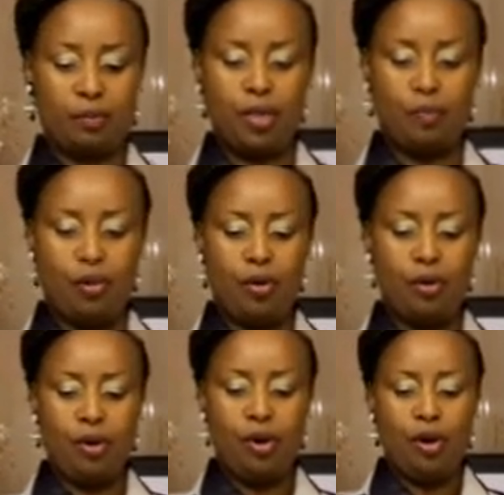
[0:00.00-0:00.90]
people.
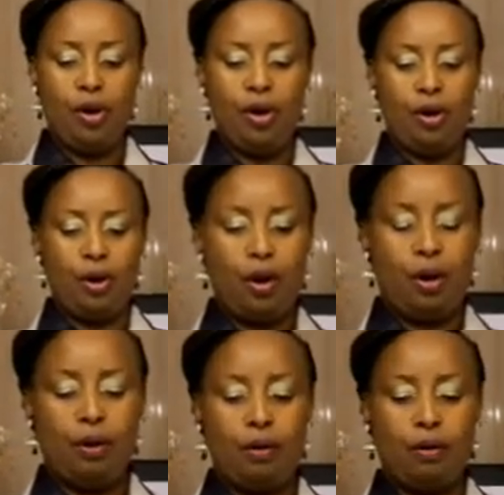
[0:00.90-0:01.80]

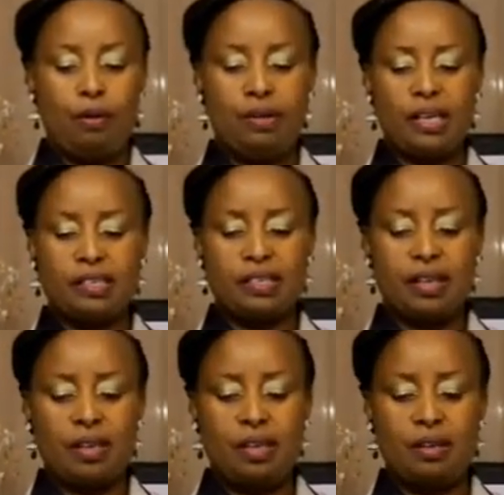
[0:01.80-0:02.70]
Let's
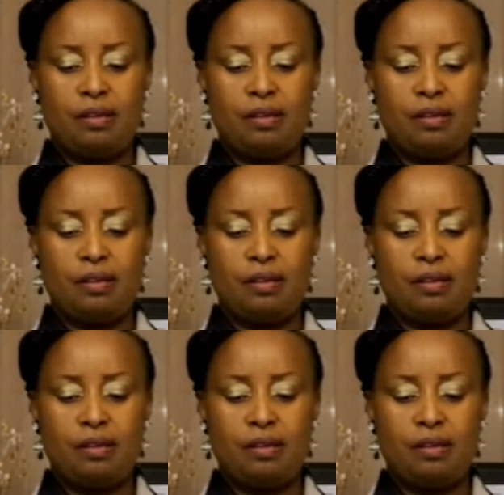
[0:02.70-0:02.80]
say